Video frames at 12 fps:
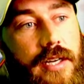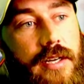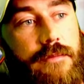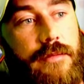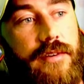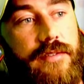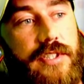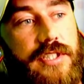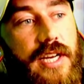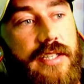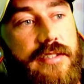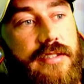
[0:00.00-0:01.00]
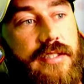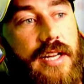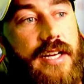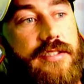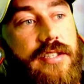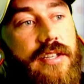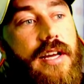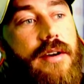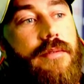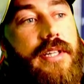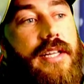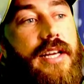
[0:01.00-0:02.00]
Of a chase. So that
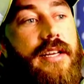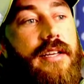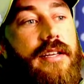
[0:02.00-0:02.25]
one there.